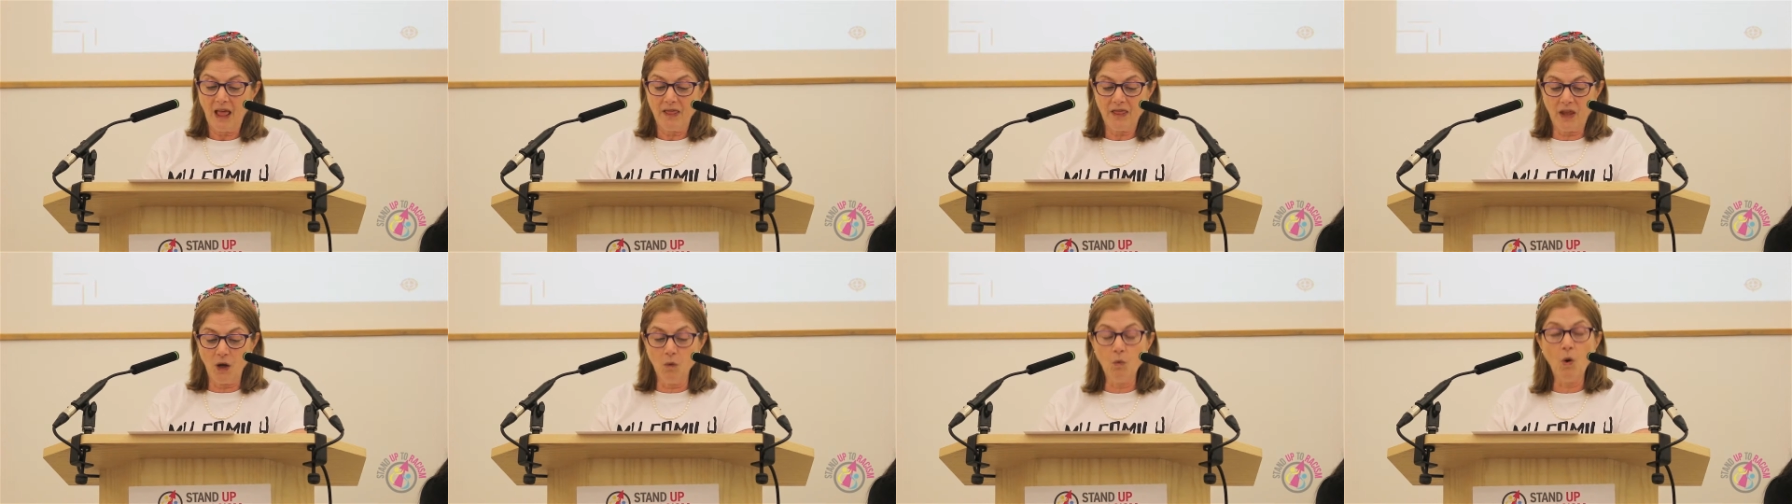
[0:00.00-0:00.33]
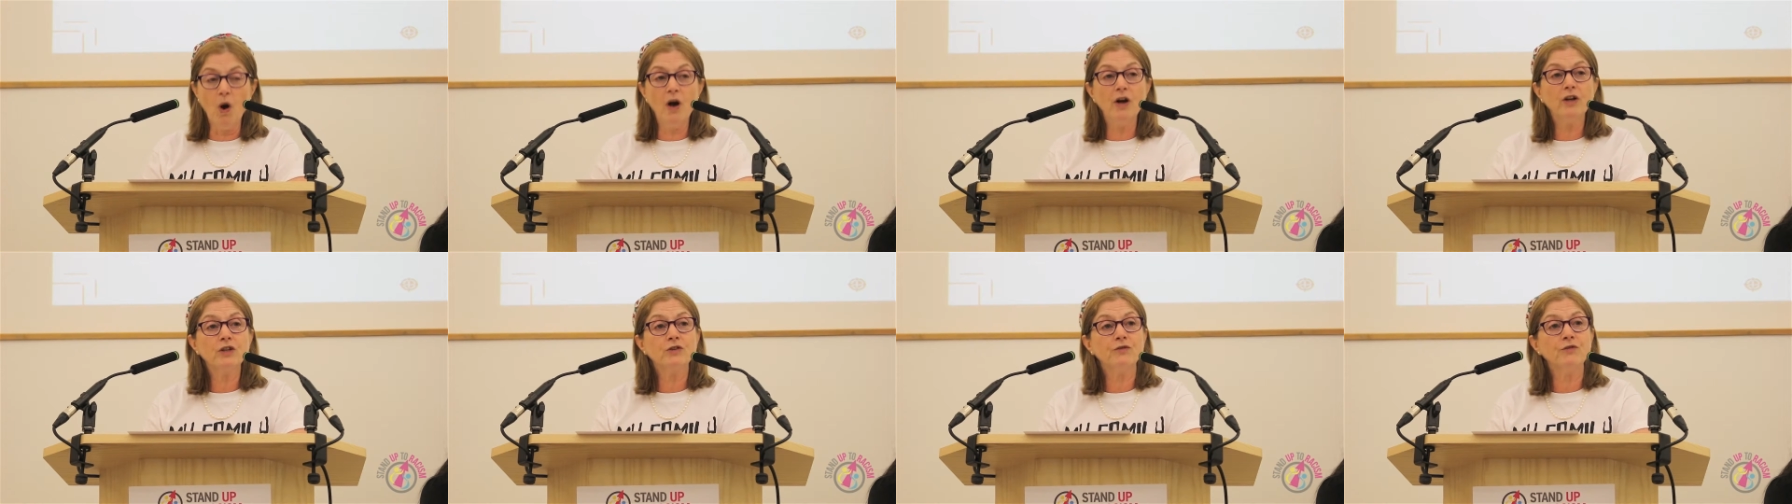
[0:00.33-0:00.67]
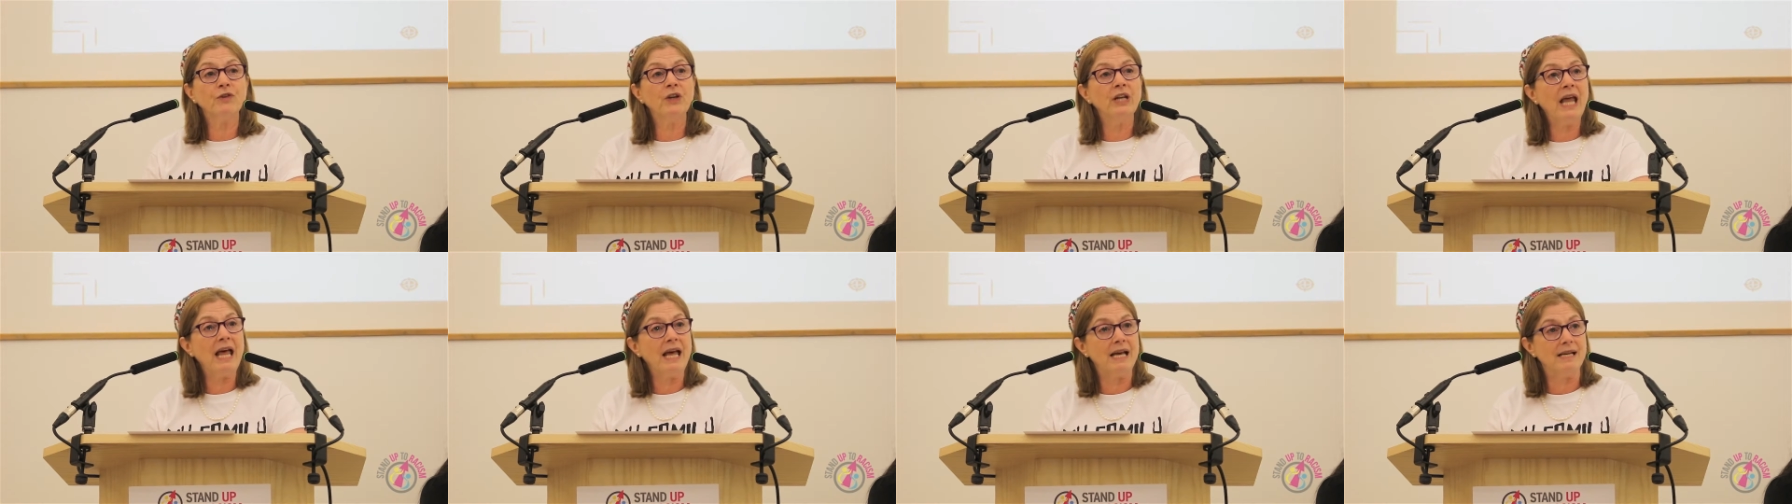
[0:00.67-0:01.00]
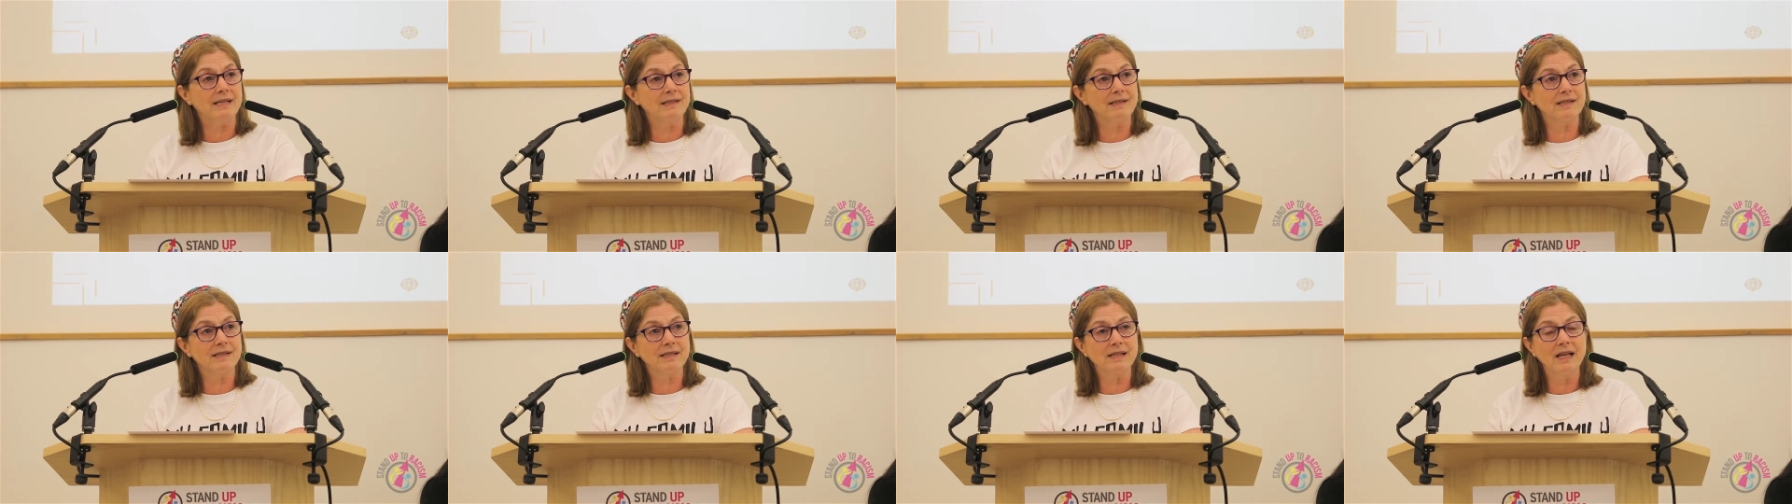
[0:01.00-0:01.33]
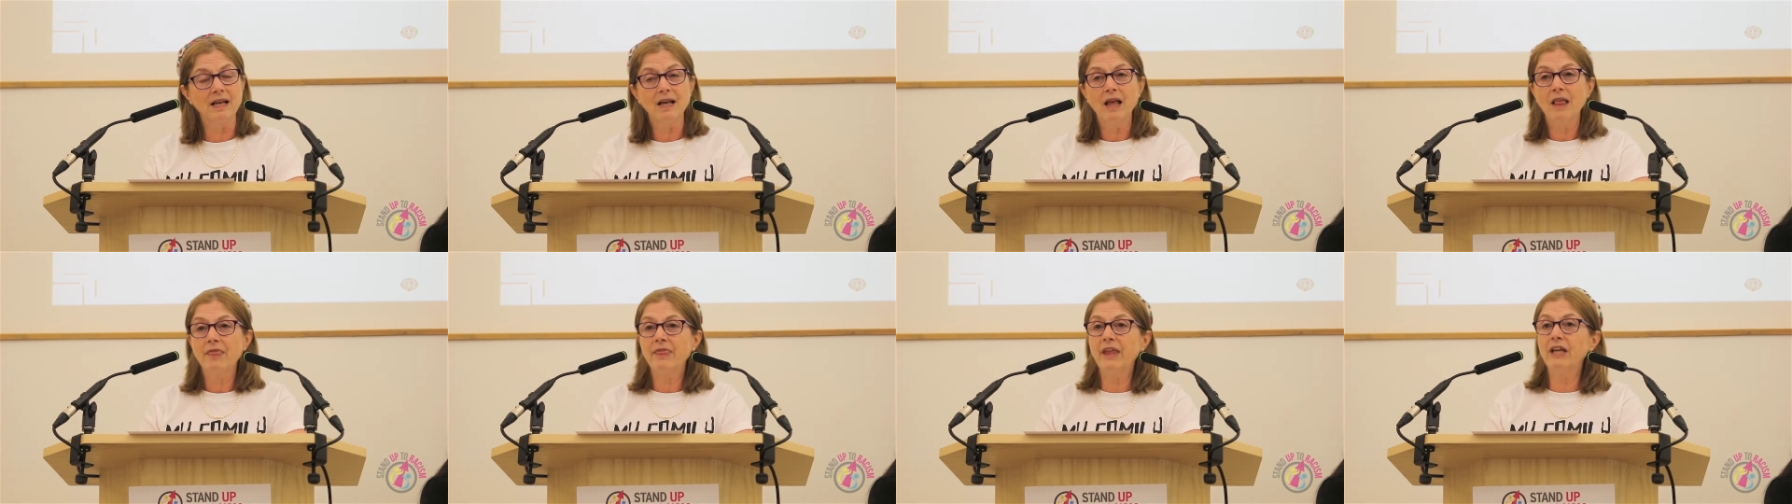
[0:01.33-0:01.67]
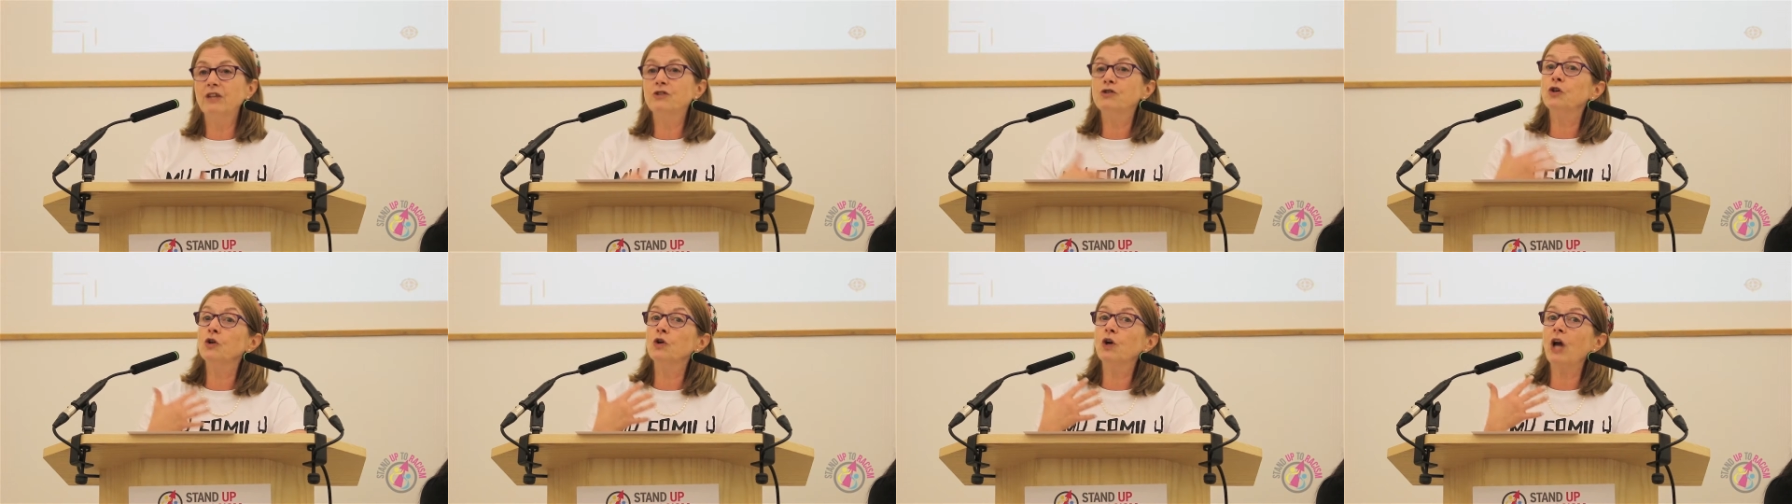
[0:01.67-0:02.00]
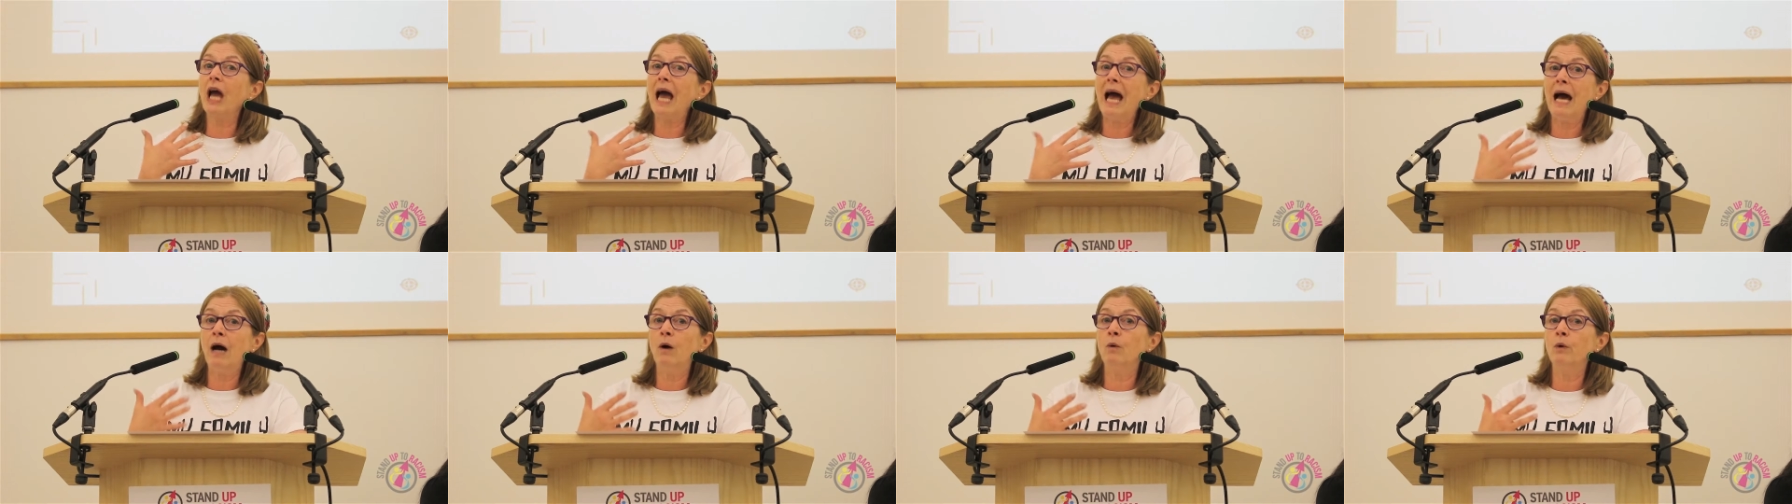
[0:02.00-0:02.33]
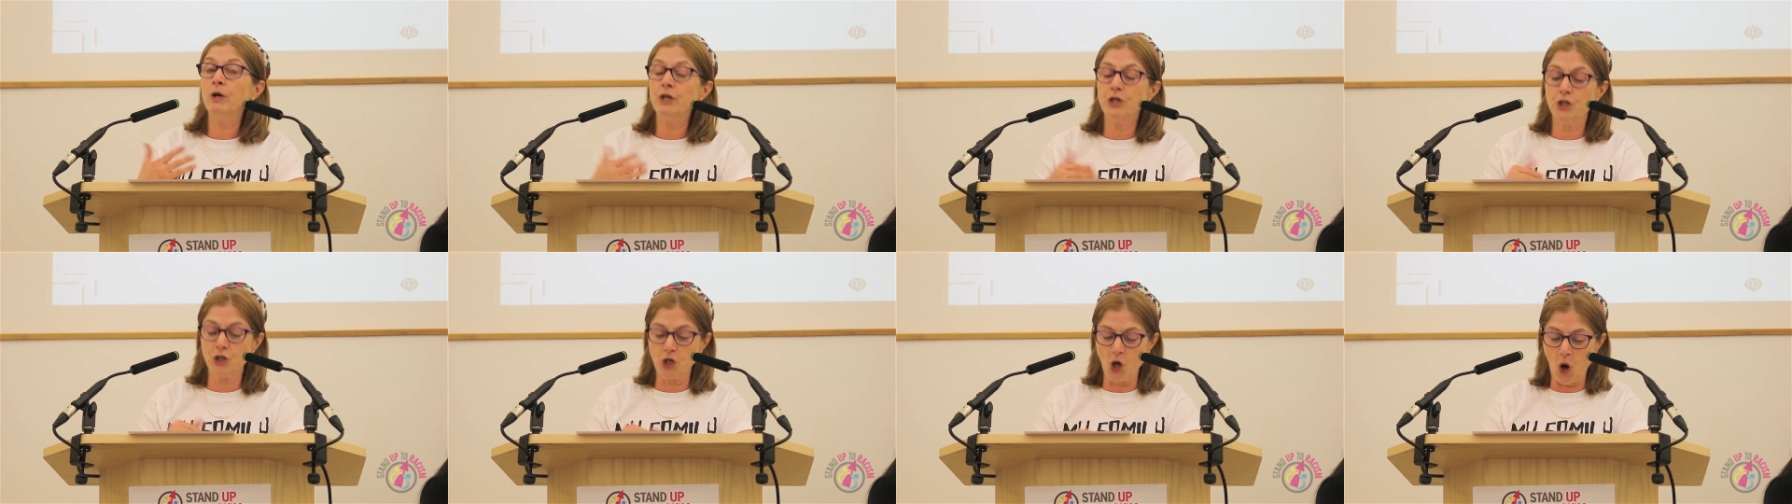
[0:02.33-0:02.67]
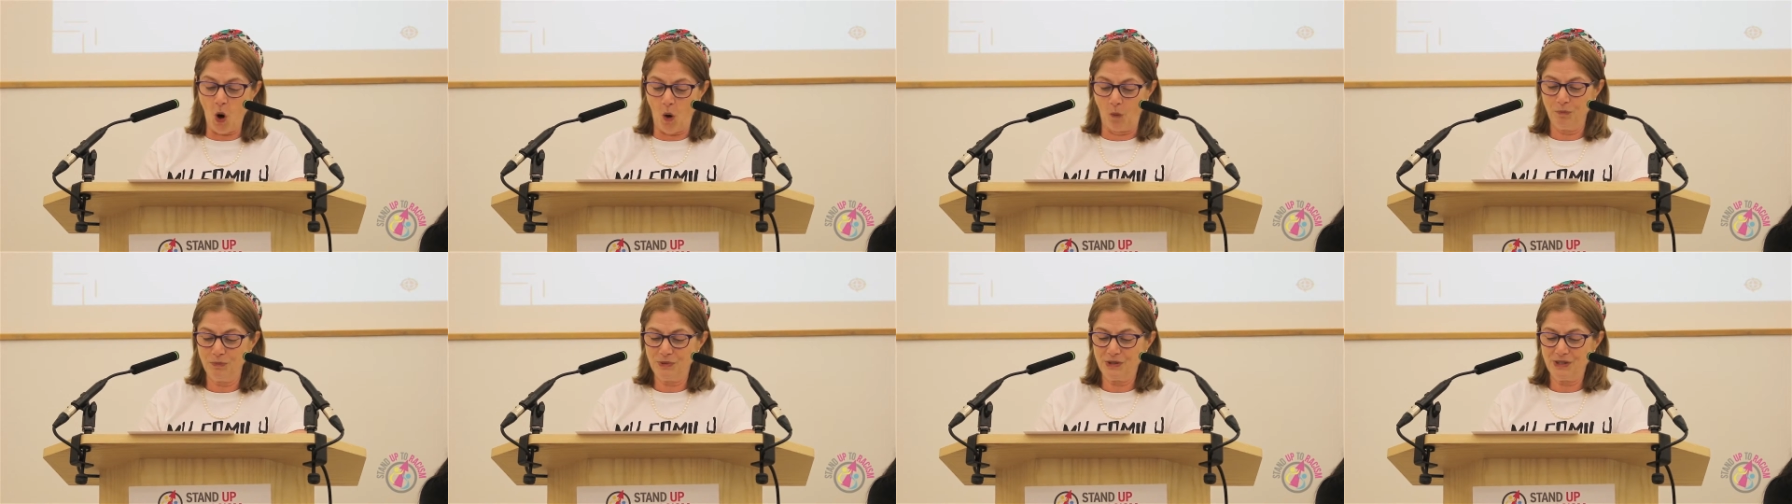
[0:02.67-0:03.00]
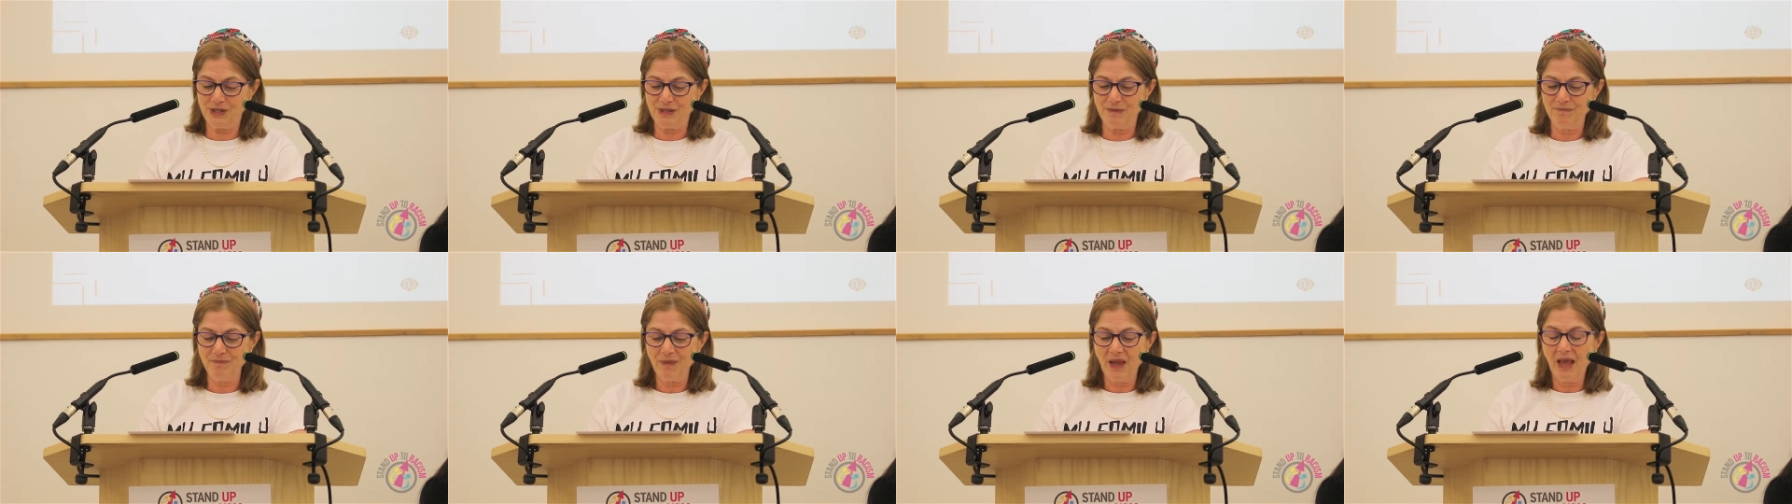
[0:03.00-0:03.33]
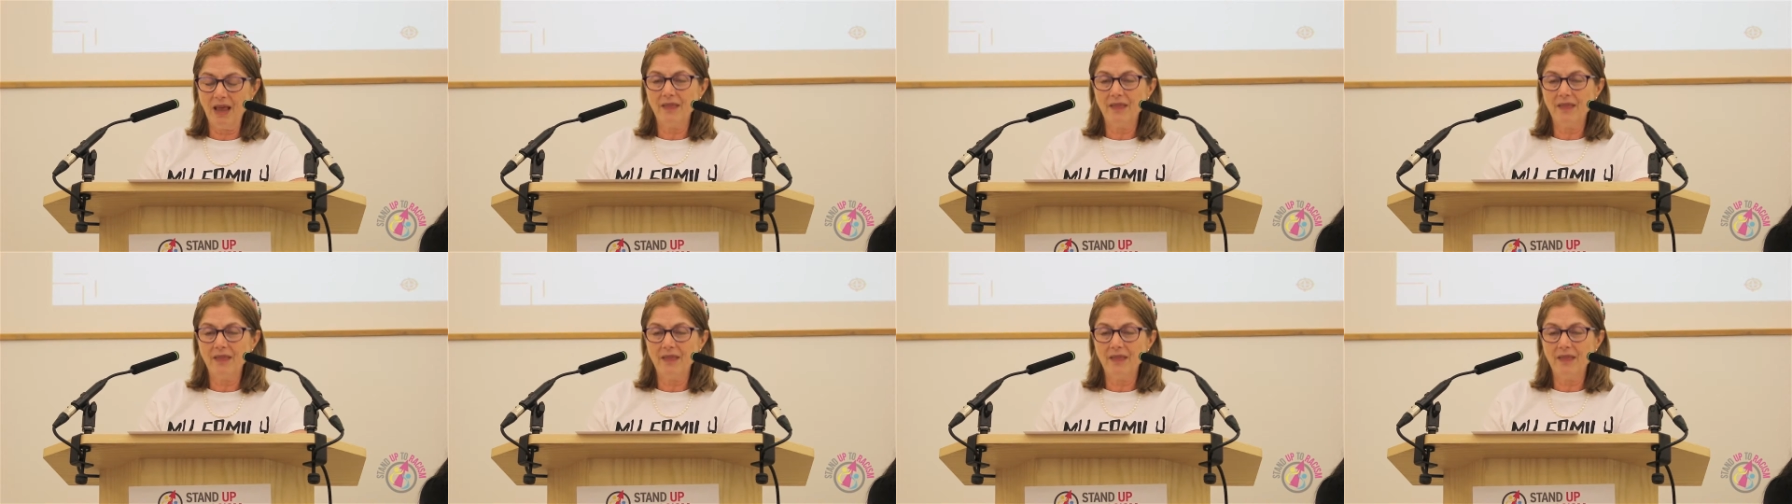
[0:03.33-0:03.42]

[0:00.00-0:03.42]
They worked for less. They took our jobs.